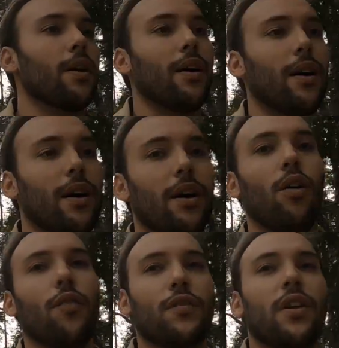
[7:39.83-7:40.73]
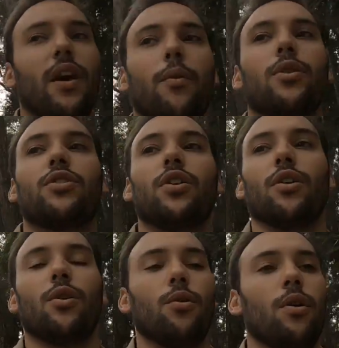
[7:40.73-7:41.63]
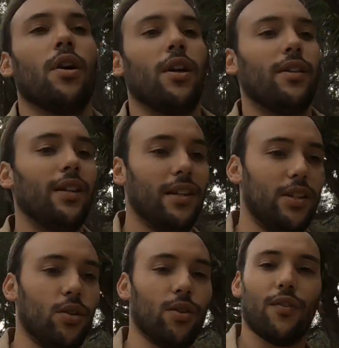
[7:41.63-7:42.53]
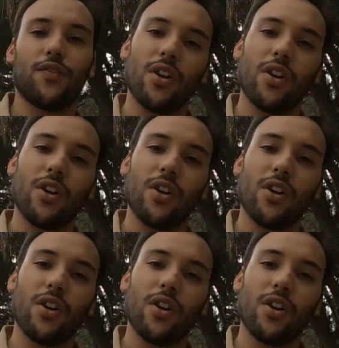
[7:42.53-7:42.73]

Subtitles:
often I would do these sort of